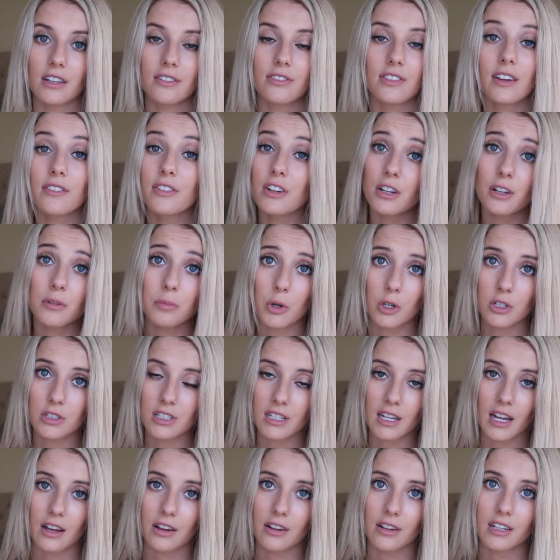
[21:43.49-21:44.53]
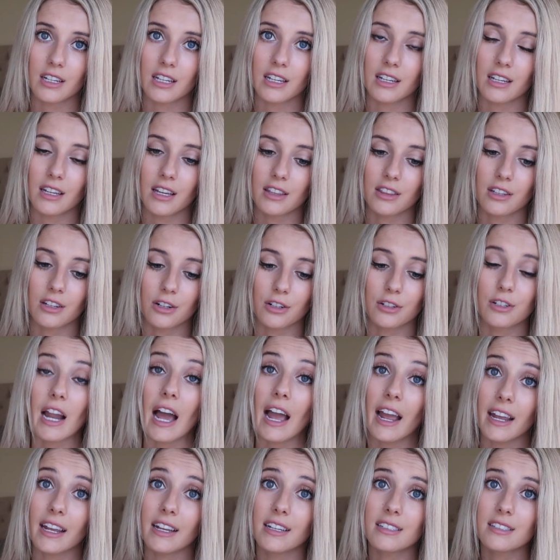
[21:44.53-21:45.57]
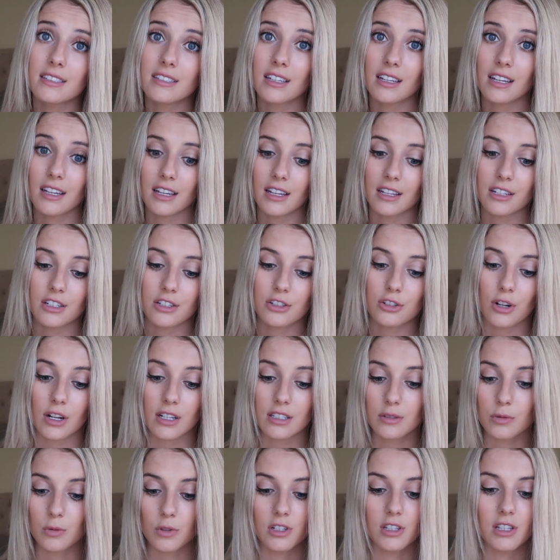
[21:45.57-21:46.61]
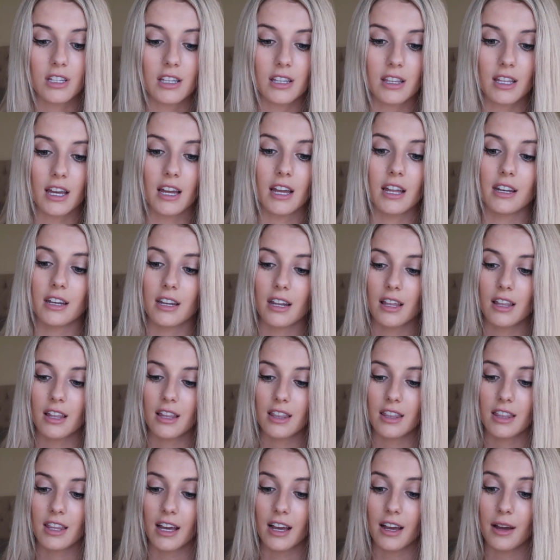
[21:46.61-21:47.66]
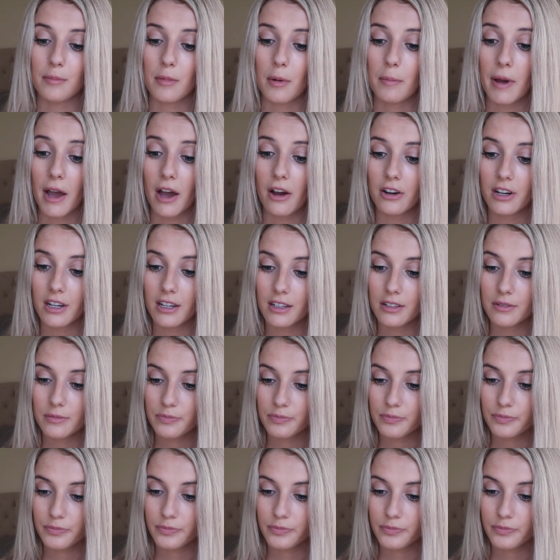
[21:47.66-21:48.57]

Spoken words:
If they have a good personality and they're nice and trustworthy, then I'm about it.